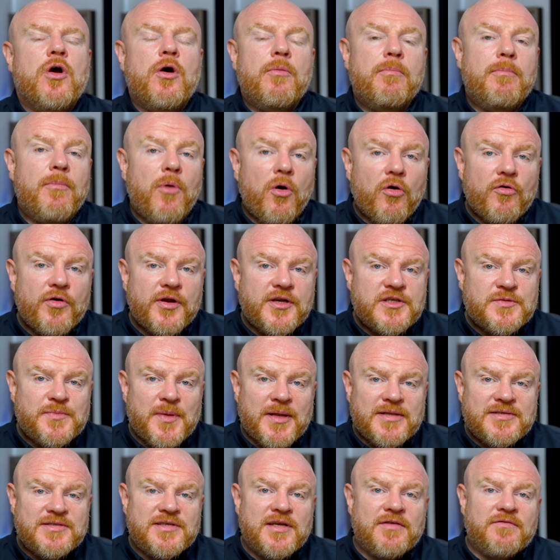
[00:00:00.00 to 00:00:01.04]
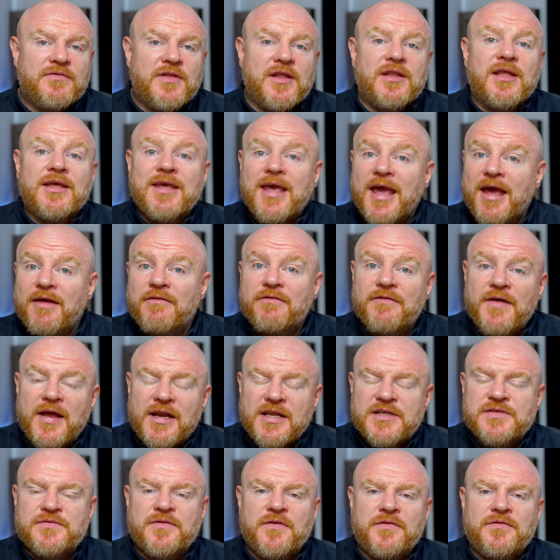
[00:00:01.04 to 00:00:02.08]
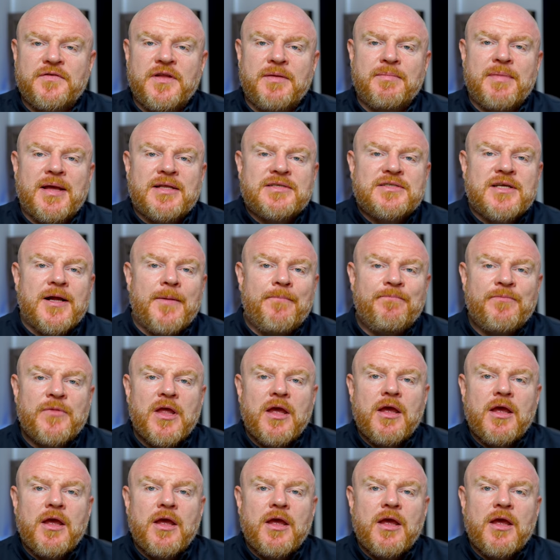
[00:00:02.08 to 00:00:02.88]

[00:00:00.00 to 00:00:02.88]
more expensive than the KEF LS50 Meta